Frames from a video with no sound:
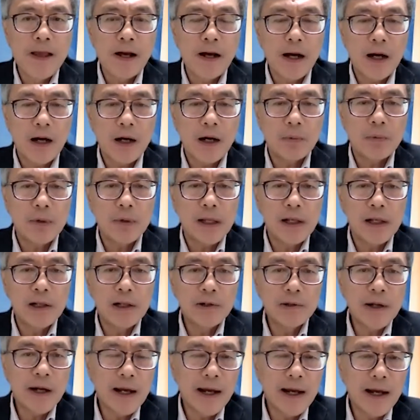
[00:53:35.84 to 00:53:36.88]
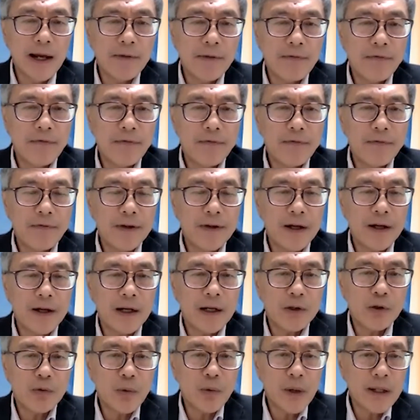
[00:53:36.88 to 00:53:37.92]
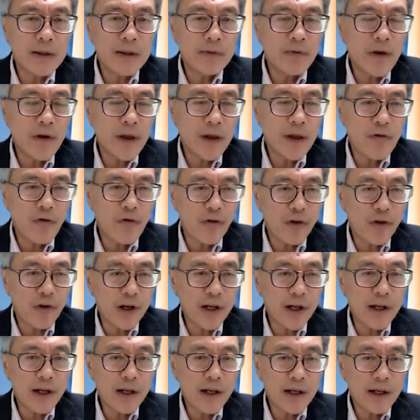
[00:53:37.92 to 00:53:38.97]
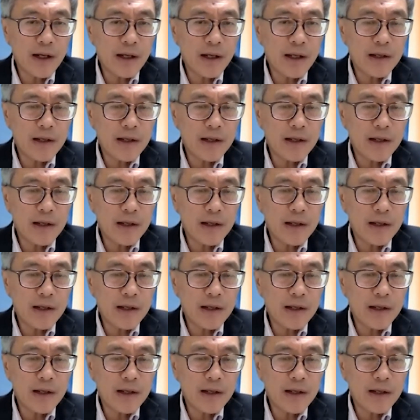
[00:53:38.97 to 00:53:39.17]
we look at the 23